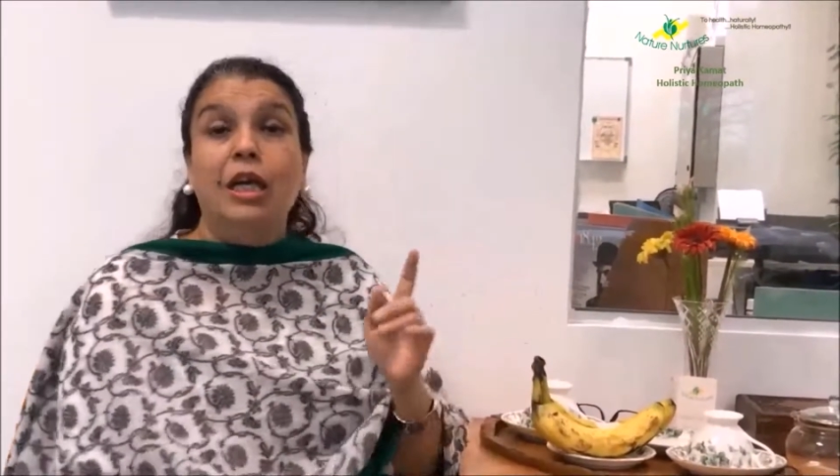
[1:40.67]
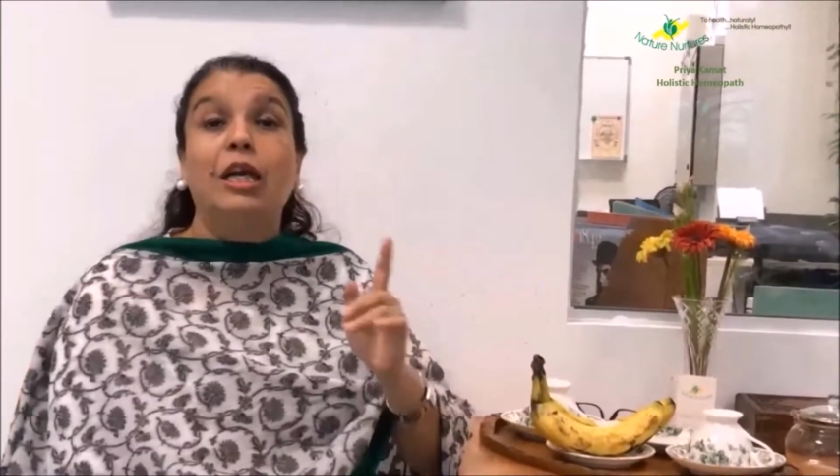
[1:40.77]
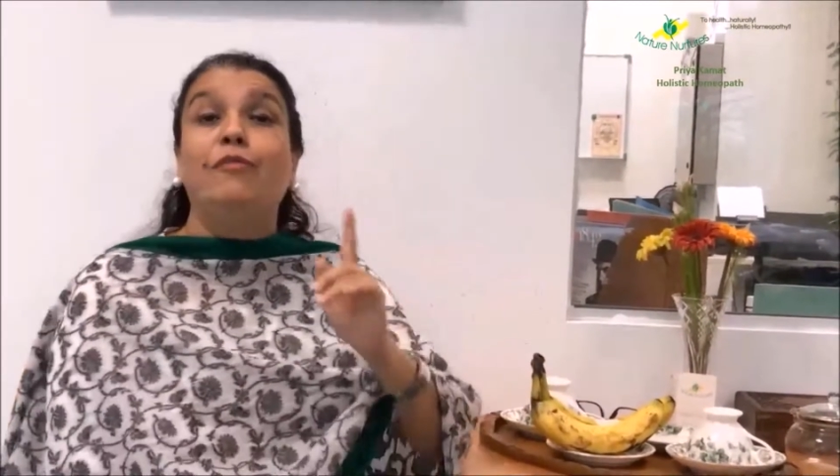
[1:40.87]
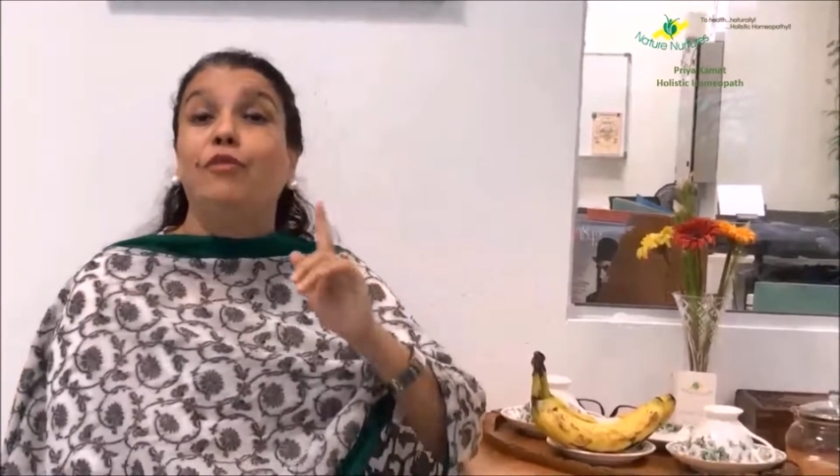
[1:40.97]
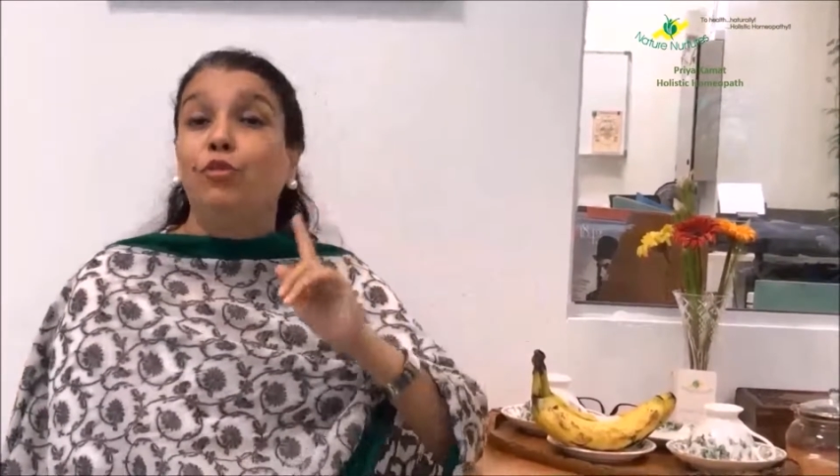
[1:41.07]

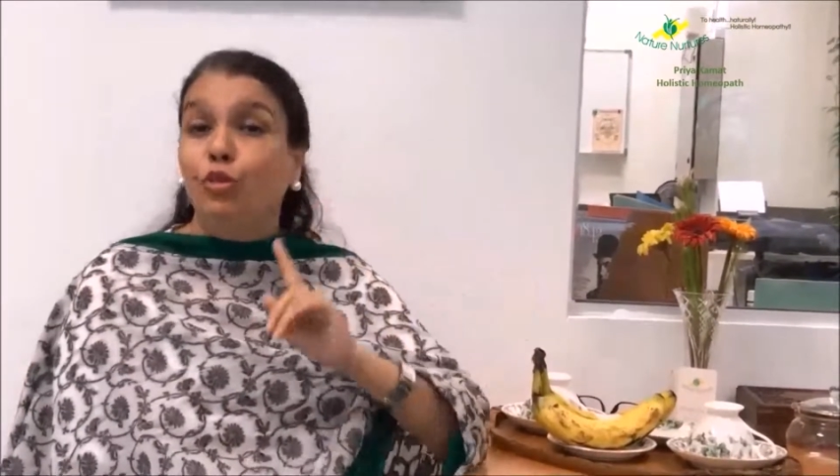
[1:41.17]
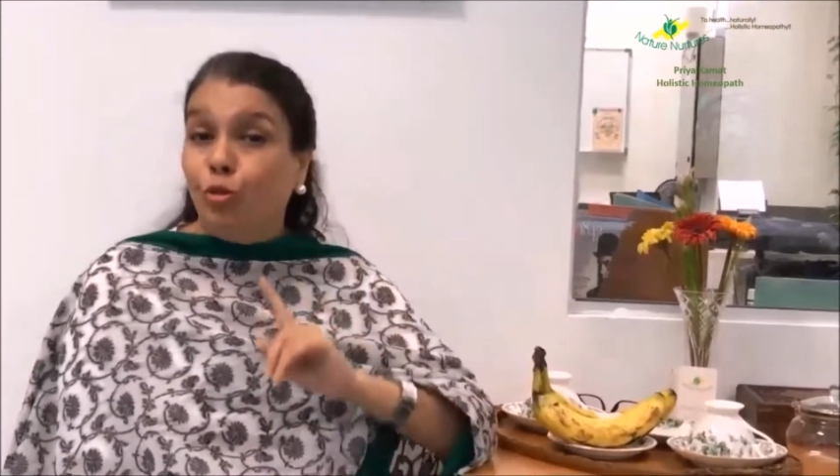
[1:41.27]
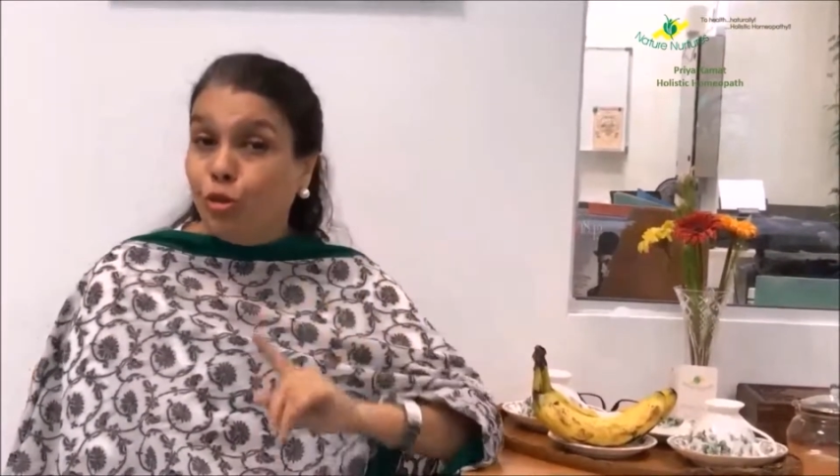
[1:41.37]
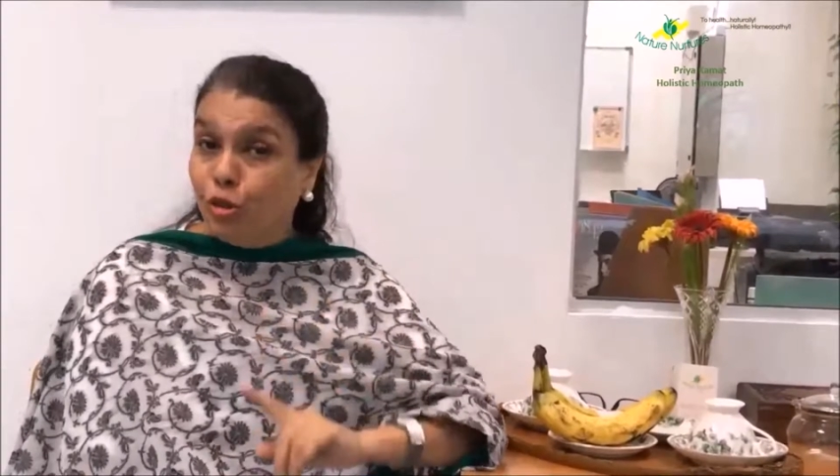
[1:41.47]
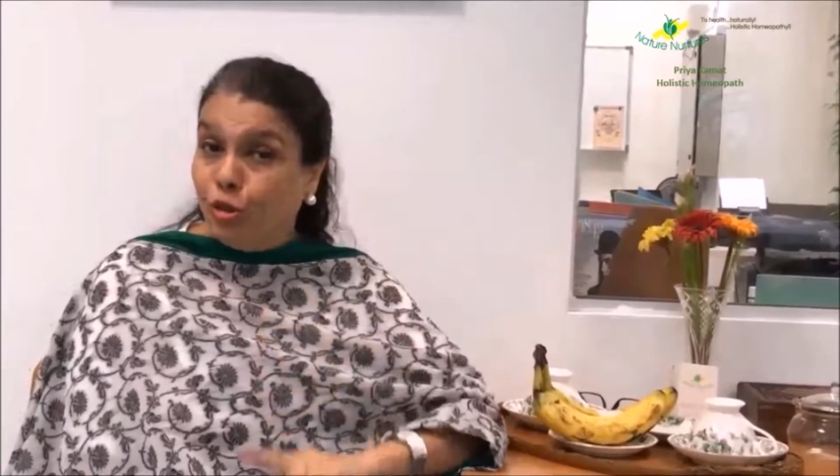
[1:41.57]
If you
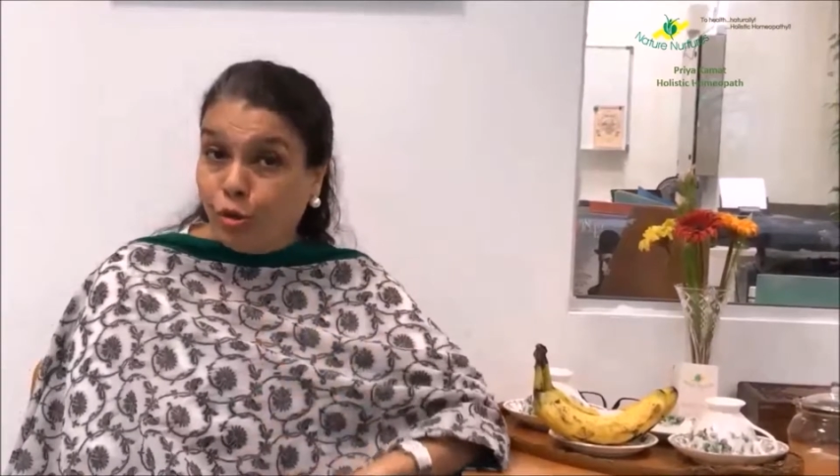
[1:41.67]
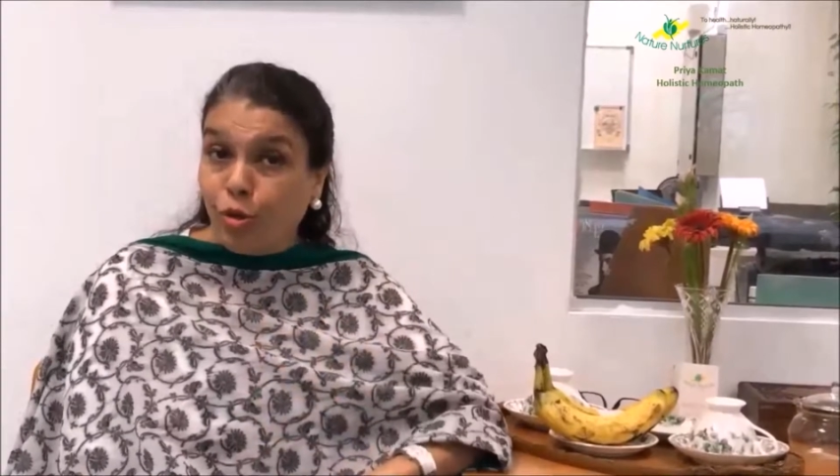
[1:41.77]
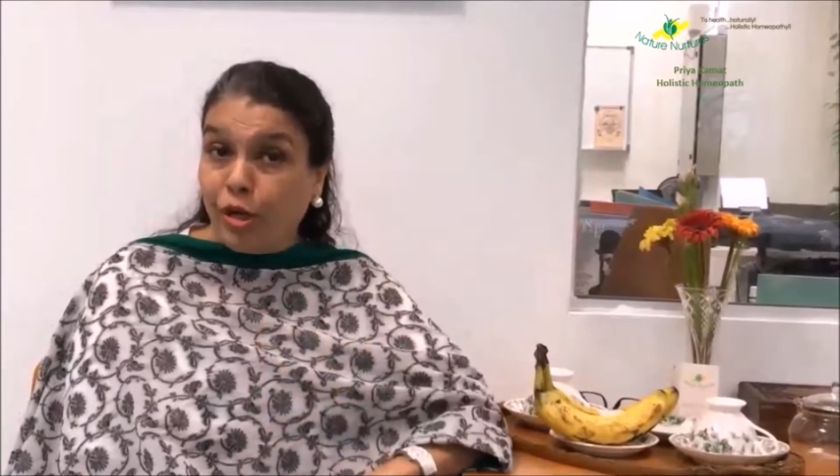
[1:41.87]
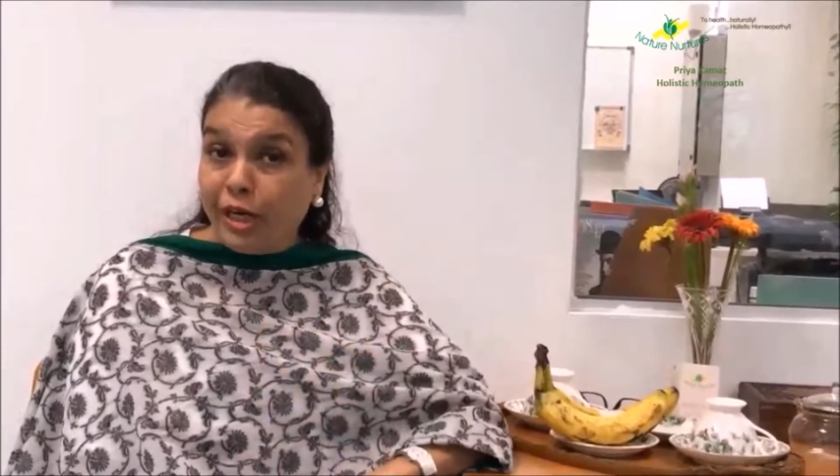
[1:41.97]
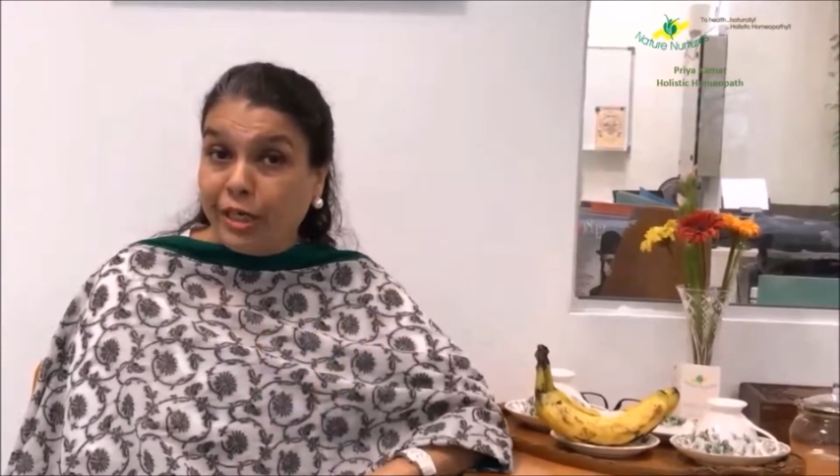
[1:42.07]
don't
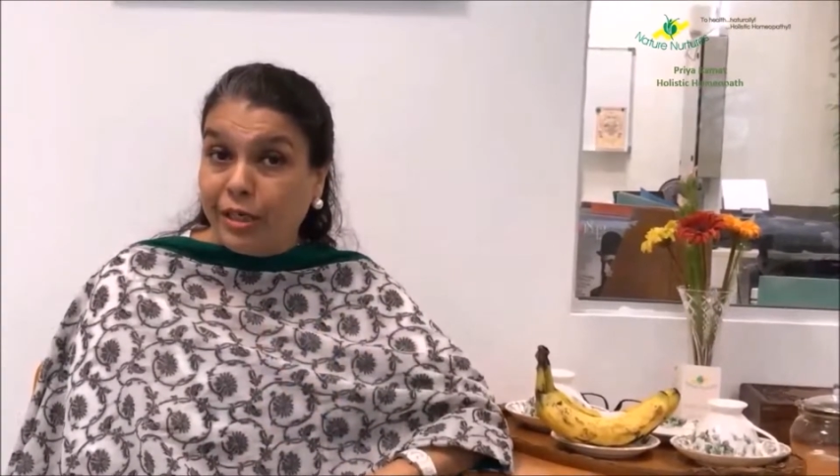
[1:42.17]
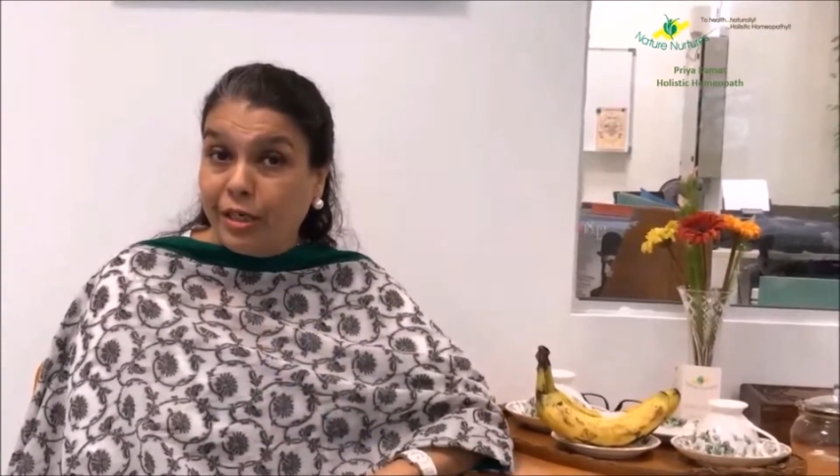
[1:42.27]
grow it,